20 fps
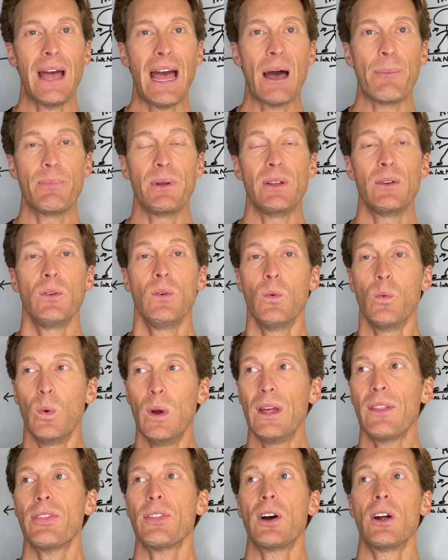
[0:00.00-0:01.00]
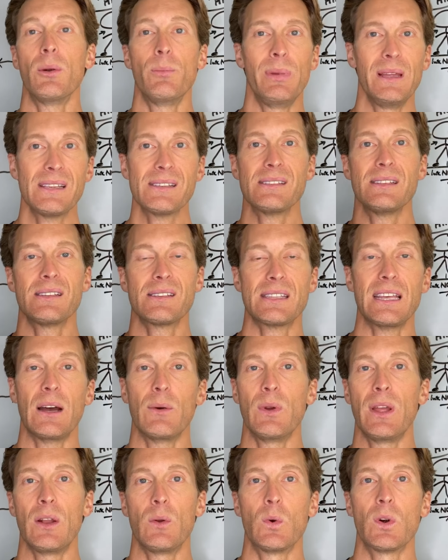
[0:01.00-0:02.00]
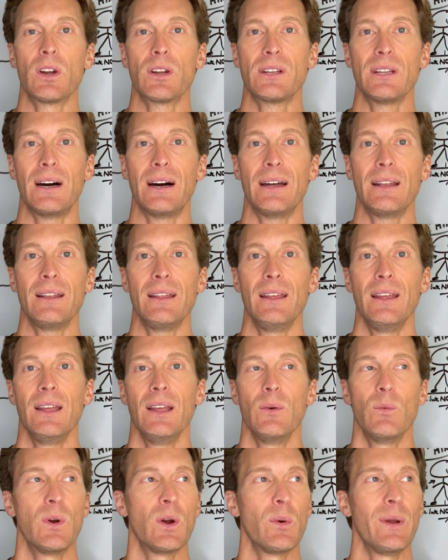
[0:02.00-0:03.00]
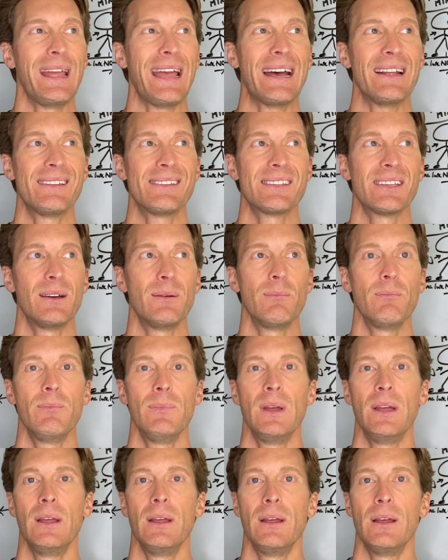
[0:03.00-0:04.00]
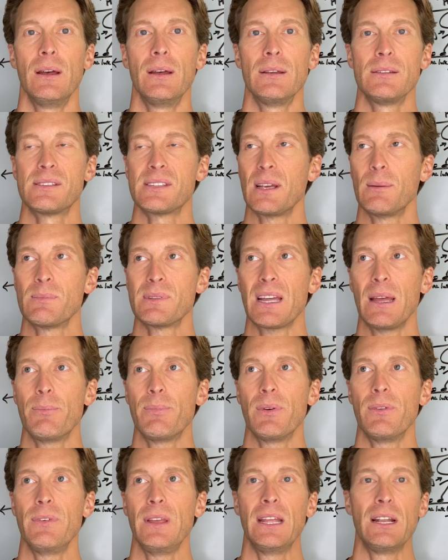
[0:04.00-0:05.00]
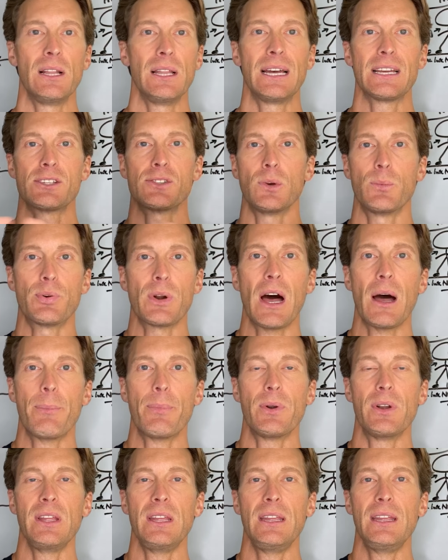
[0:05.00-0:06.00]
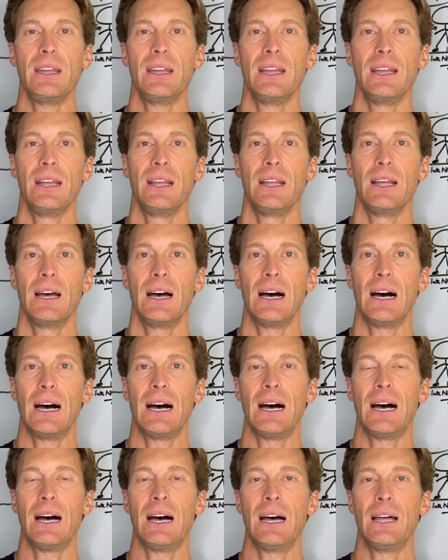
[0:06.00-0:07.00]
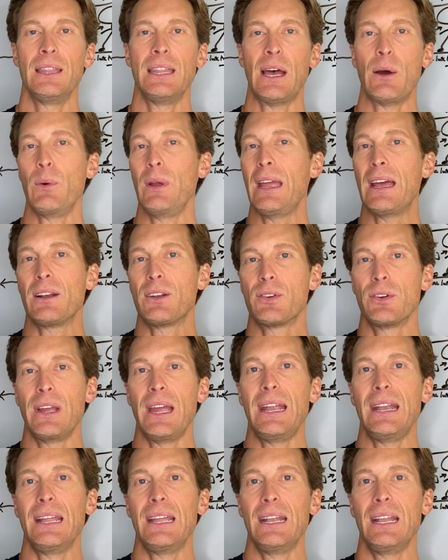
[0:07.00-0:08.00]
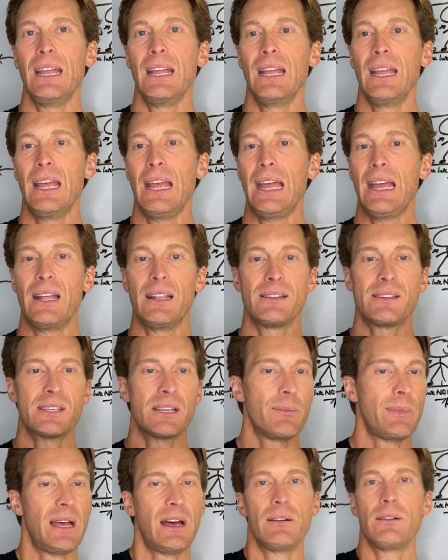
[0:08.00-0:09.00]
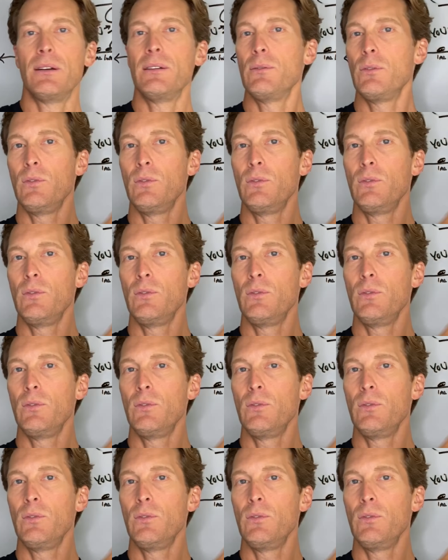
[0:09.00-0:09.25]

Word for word: happen with our business that we had worked on, where we had some, some type of intellectual property uh, that we had created, and somehow